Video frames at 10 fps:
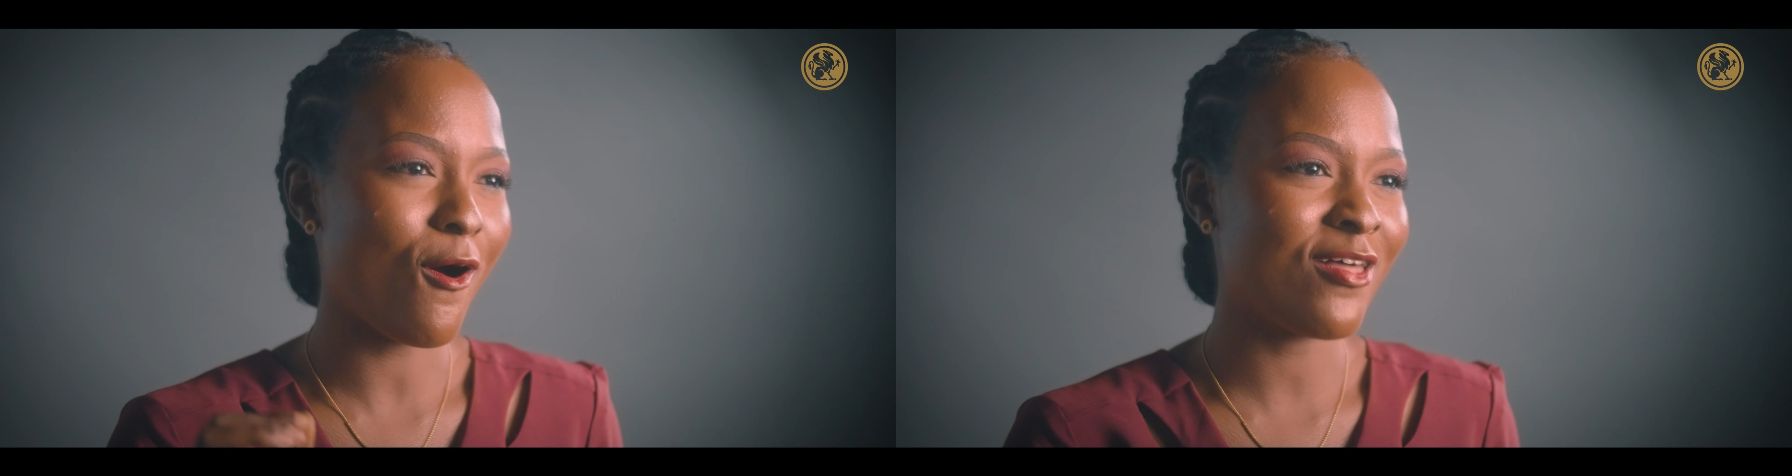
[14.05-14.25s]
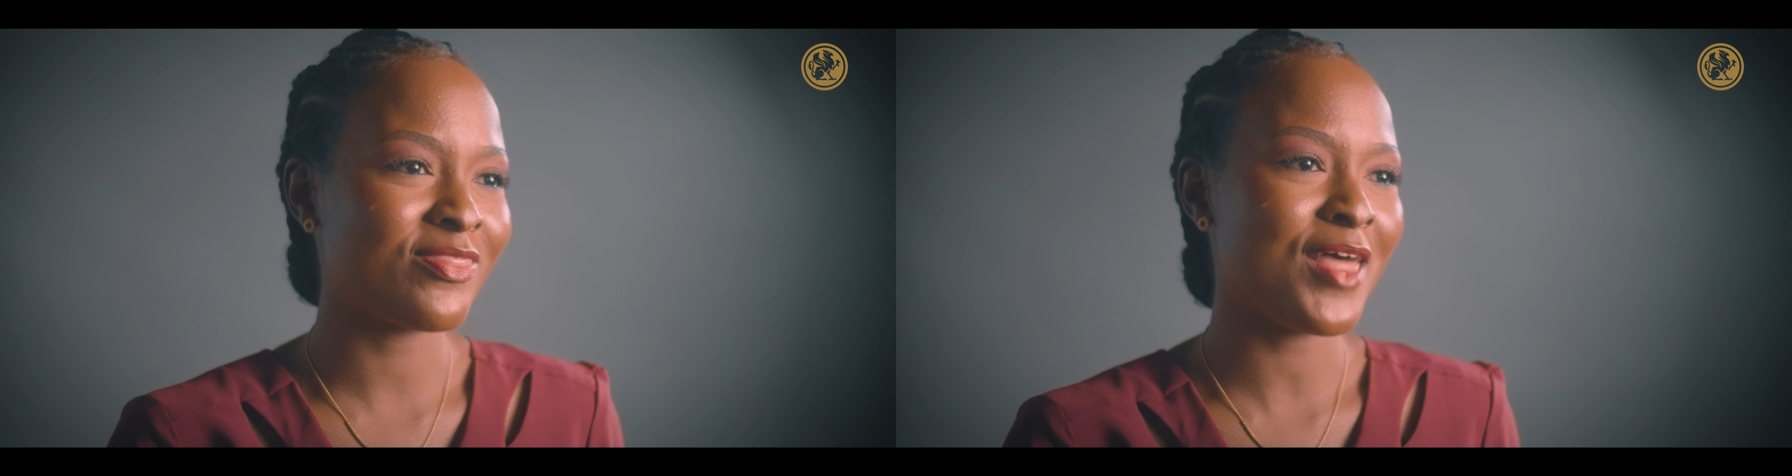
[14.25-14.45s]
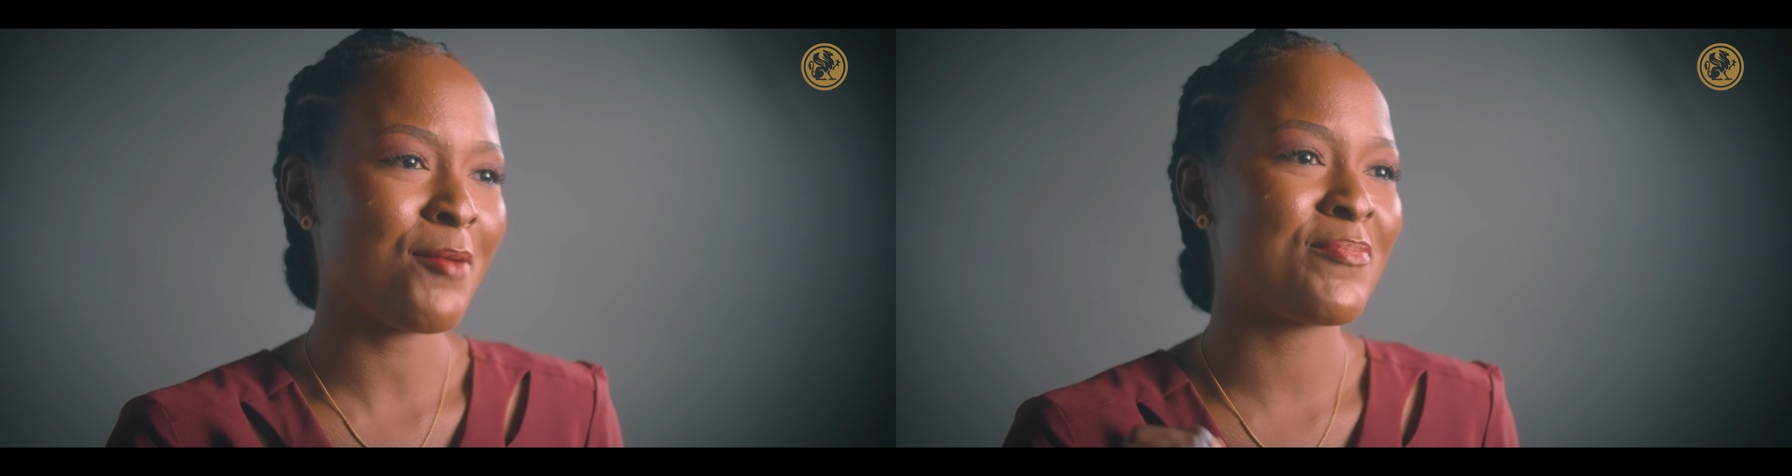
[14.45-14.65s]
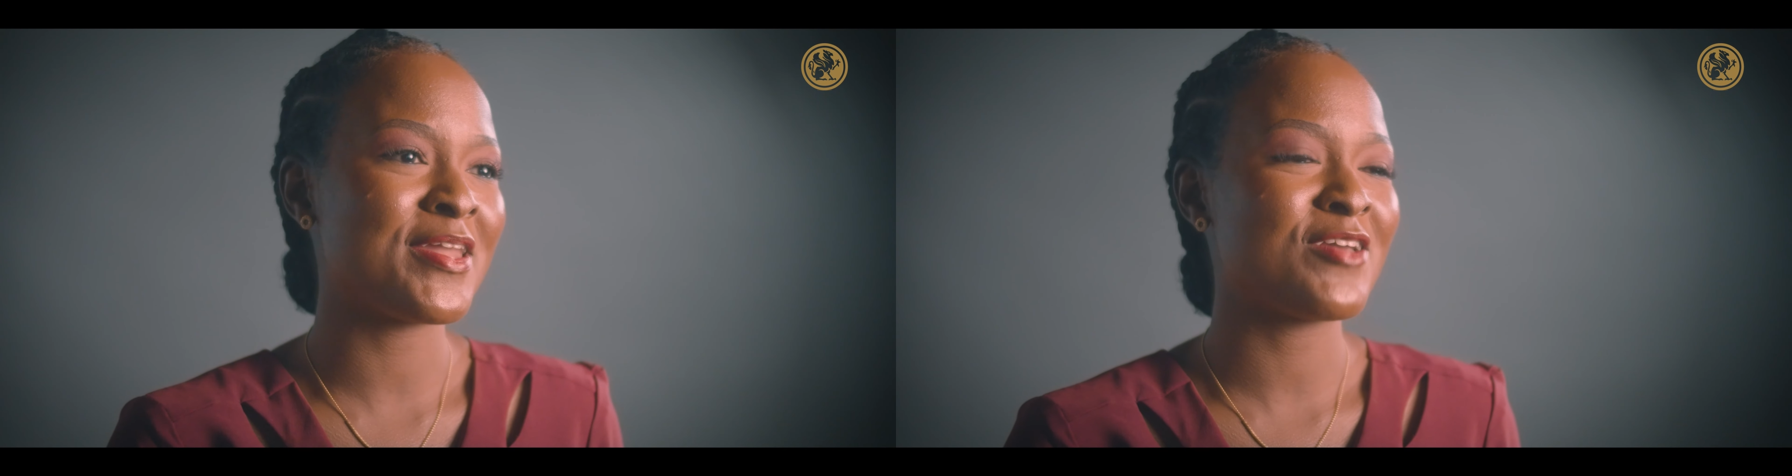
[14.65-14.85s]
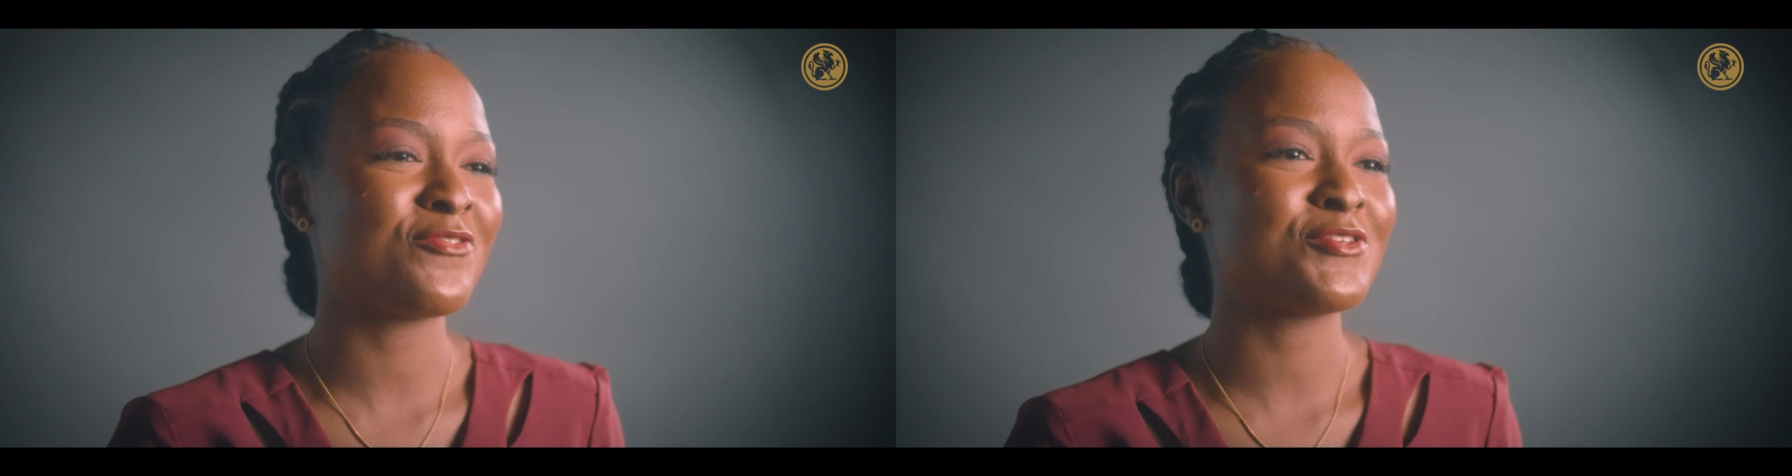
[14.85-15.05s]
other
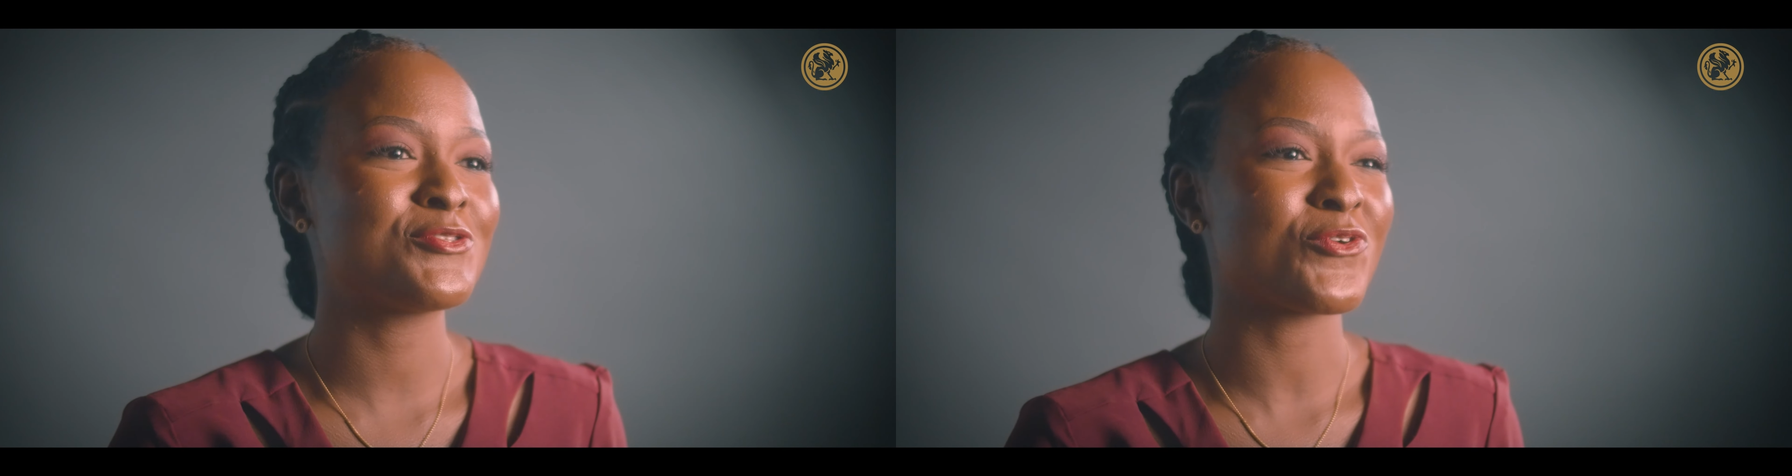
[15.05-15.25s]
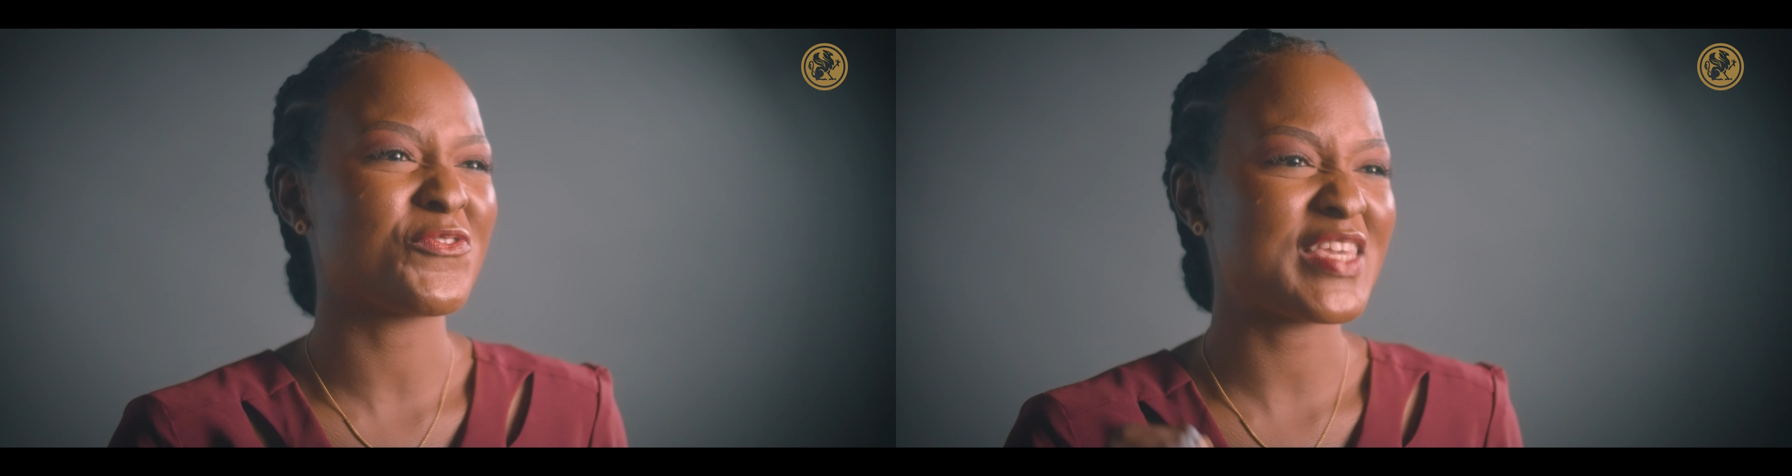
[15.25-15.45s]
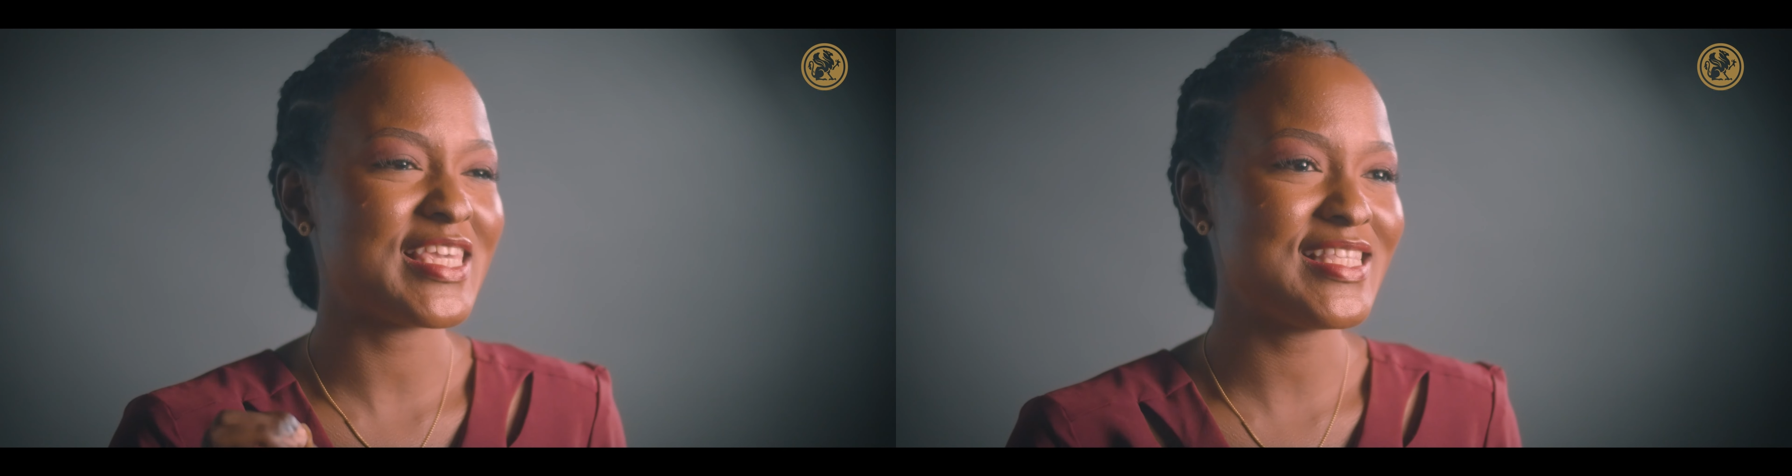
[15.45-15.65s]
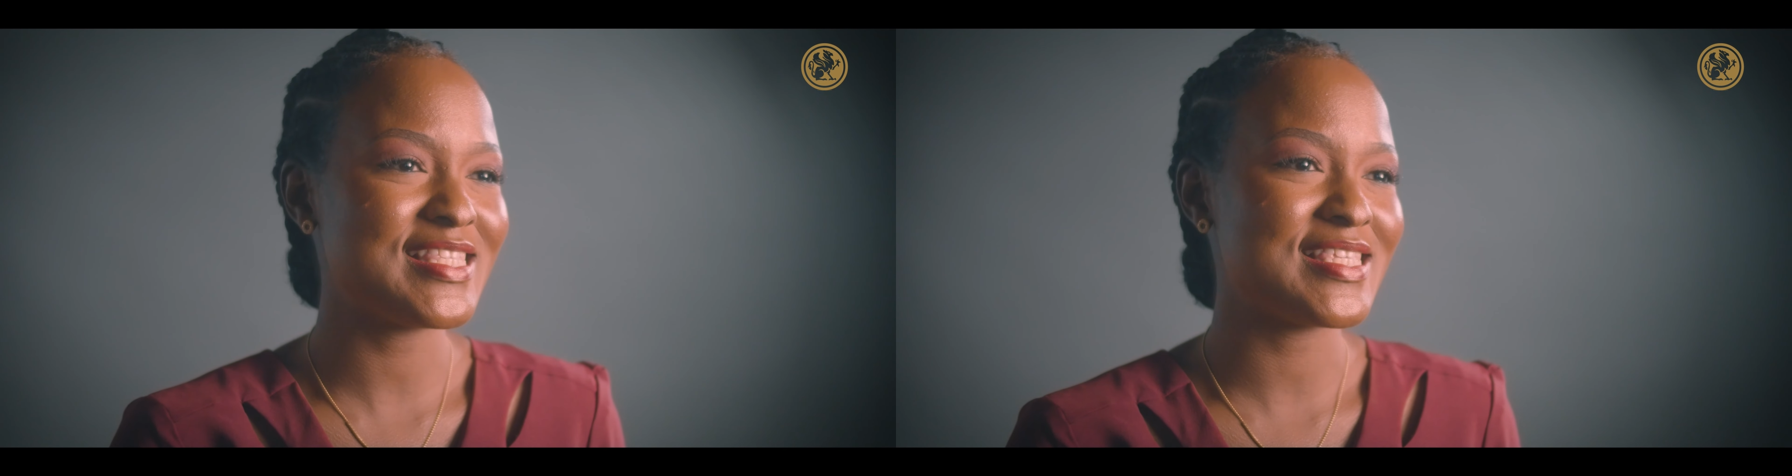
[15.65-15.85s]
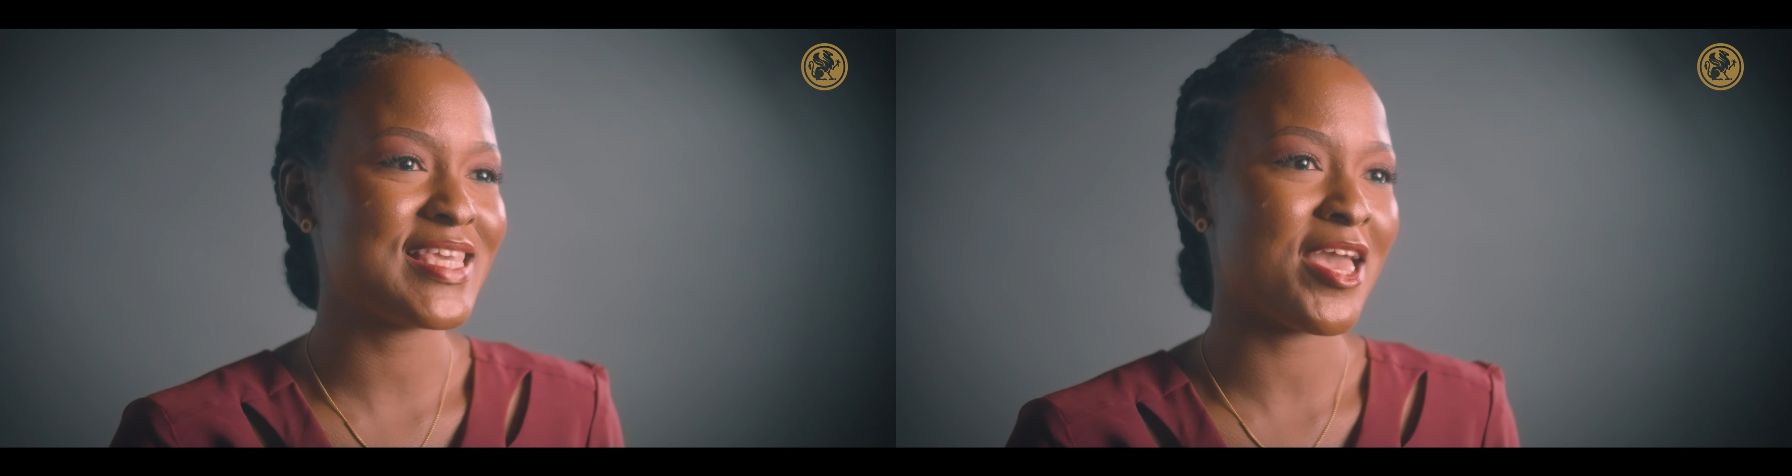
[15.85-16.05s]
benefits of
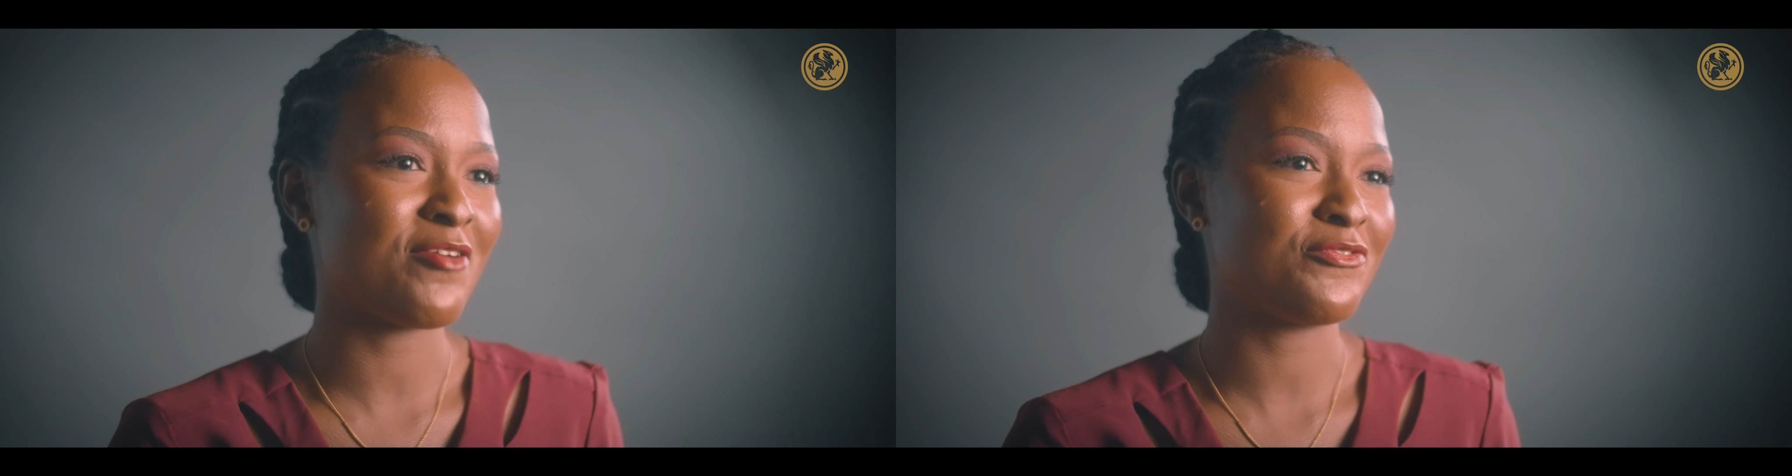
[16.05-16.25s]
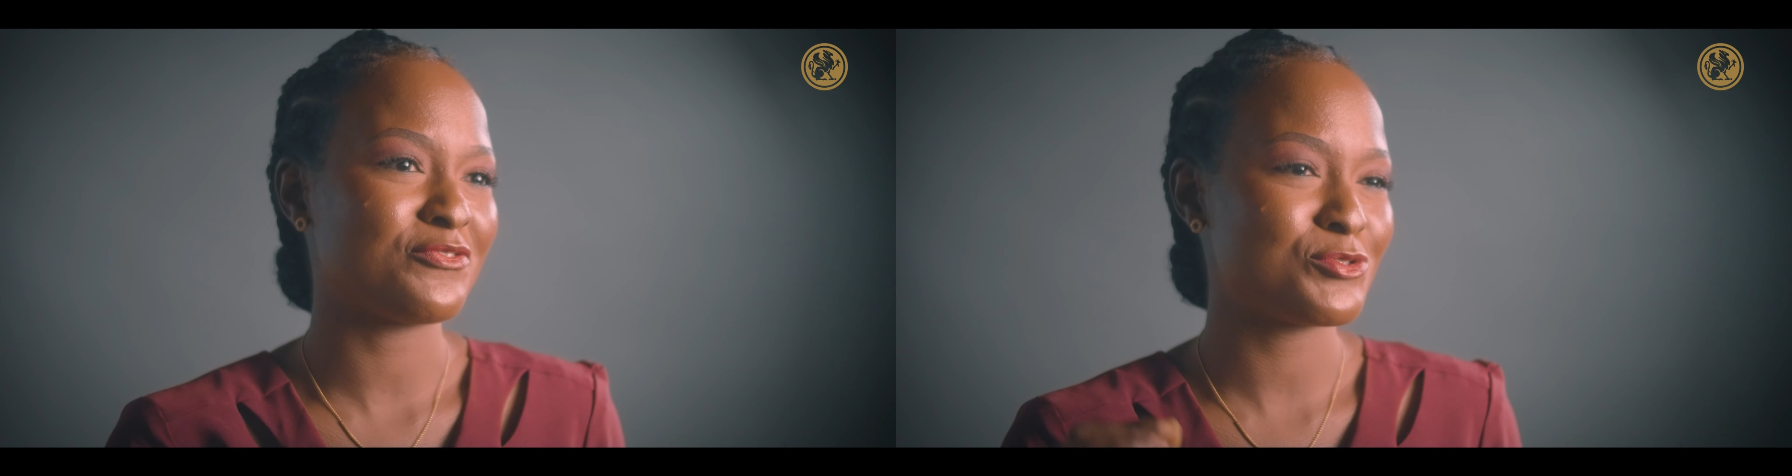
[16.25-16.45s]
ETF